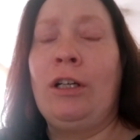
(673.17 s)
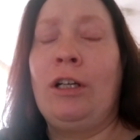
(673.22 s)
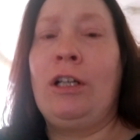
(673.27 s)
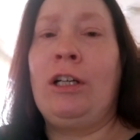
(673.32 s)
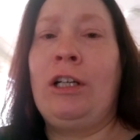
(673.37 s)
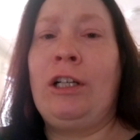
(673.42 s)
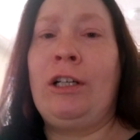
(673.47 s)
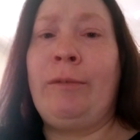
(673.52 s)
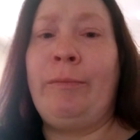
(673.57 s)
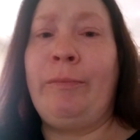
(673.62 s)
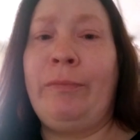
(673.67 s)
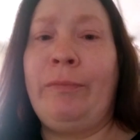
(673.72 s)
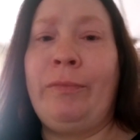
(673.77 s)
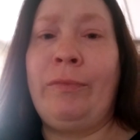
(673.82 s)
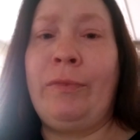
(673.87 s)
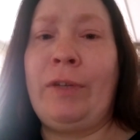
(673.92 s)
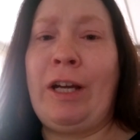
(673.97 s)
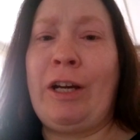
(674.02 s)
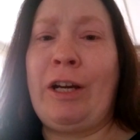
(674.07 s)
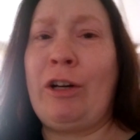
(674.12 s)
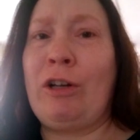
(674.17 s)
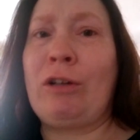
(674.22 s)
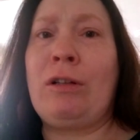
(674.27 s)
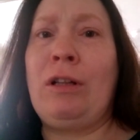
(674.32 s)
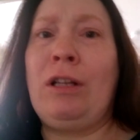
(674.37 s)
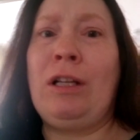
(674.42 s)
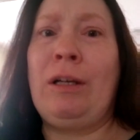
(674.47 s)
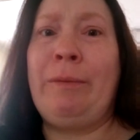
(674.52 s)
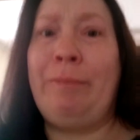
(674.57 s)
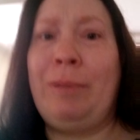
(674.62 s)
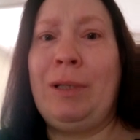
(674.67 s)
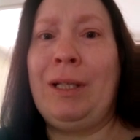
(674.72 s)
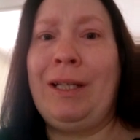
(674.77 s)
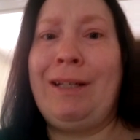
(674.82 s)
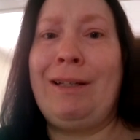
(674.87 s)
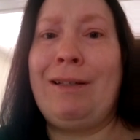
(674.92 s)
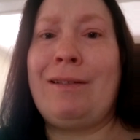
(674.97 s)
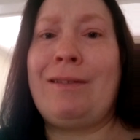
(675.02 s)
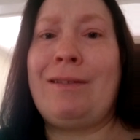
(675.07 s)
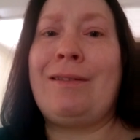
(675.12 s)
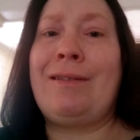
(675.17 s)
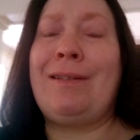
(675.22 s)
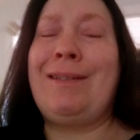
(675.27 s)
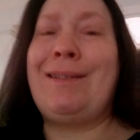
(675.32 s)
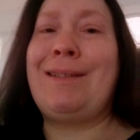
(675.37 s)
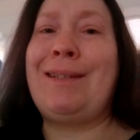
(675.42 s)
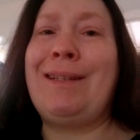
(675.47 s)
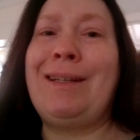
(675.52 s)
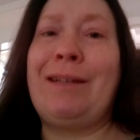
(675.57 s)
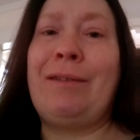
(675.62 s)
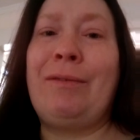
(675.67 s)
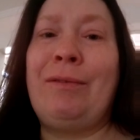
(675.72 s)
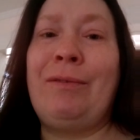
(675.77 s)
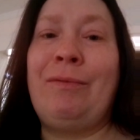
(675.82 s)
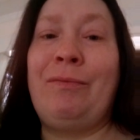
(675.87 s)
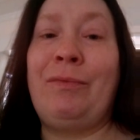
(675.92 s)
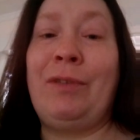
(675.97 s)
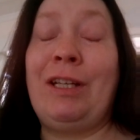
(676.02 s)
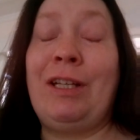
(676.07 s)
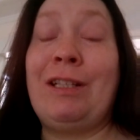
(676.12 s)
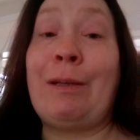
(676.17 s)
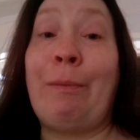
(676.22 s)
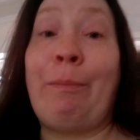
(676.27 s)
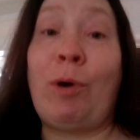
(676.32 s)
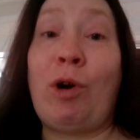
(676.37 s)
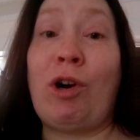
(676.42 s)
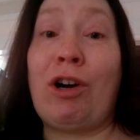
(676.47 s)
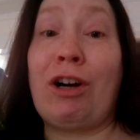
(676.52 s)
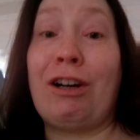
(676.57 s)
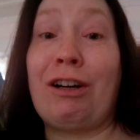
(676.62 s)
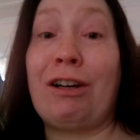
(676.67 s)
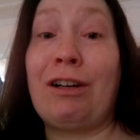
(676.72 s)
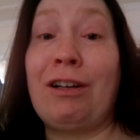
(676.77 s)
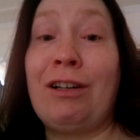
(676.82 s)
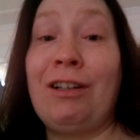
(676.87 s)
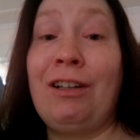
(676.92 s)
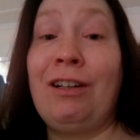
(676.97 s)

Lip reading: at her club place. It's a bar,